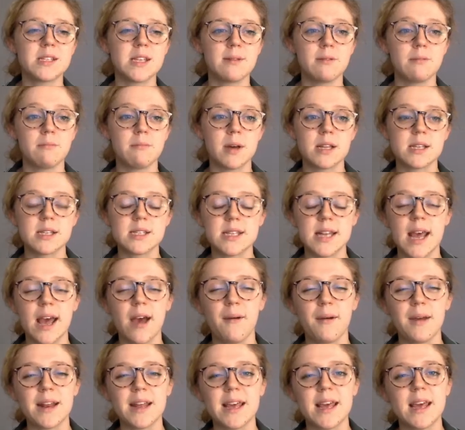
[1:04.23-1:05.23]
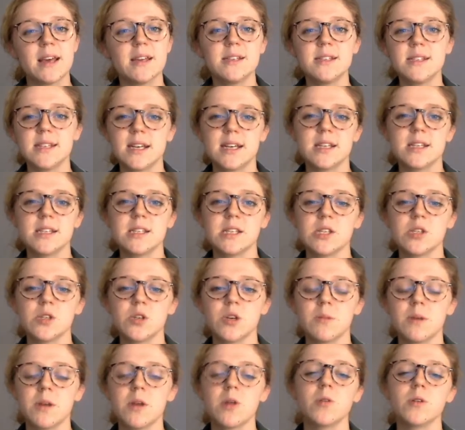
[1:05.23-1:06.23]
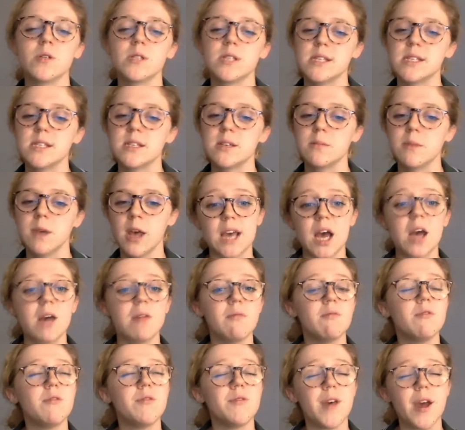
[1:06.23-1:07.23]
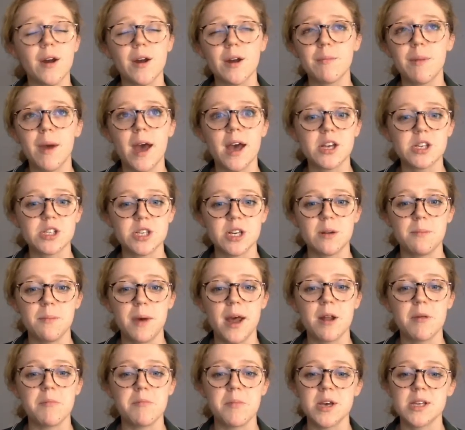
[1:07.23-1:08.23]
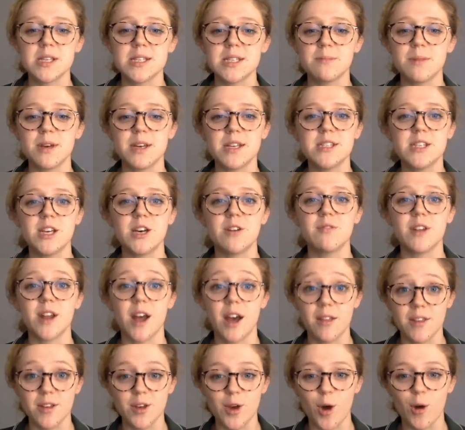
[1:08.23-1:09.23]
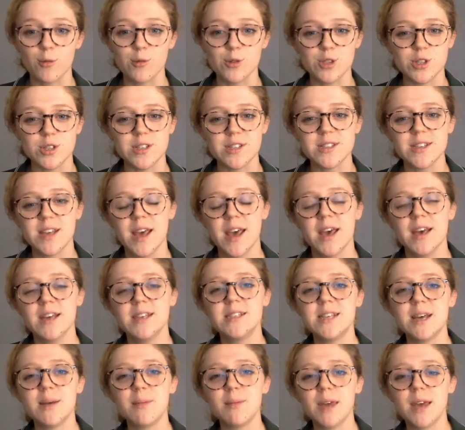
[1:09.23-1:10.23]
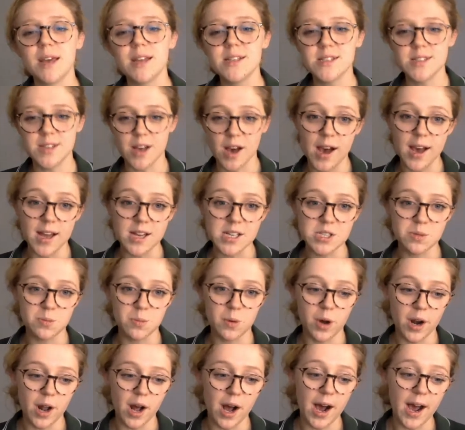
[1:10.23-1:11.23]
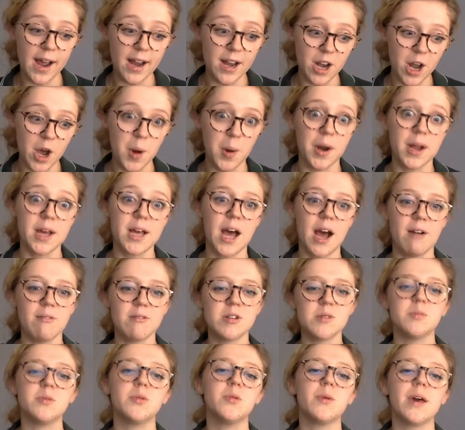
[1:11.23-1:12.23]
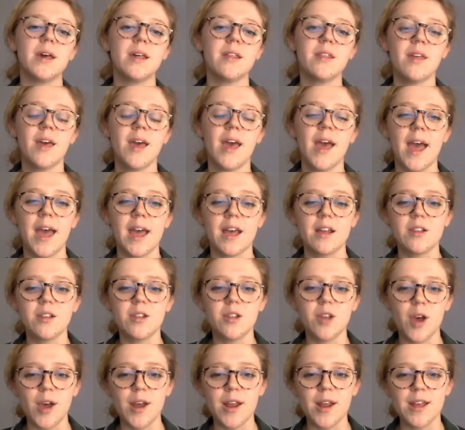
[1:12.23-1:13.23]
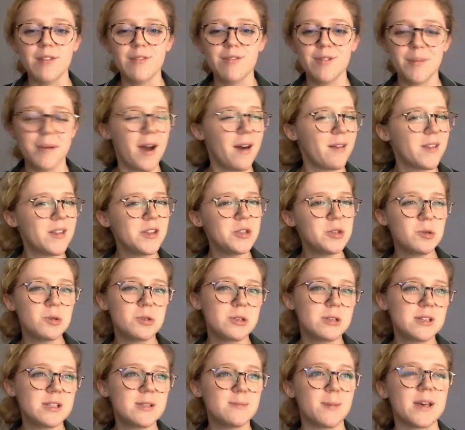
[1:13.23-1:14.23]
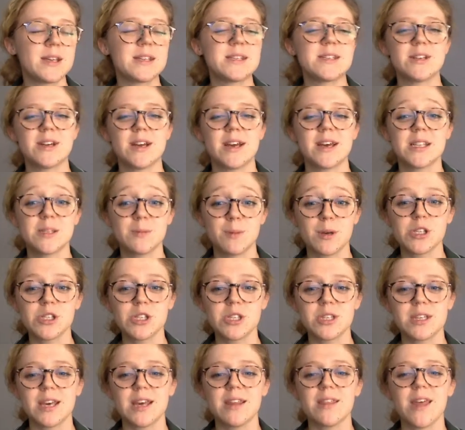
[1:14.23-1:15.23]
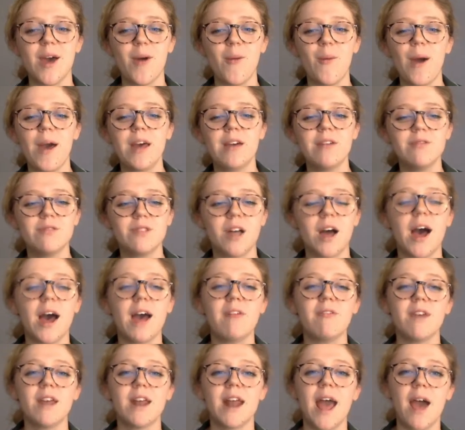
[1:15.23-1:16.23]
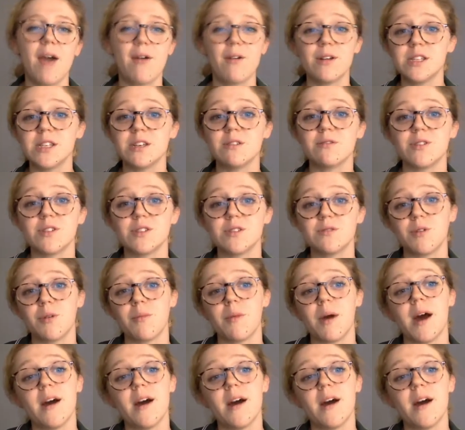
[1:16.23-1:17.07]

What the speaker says: 7 months now, and he has Down syndrome and autism. I'm very passionate about immersing myself in other cultures, stepping outside to what I know and are comfortable with, and learning from other children, especially their way of life and how it differs from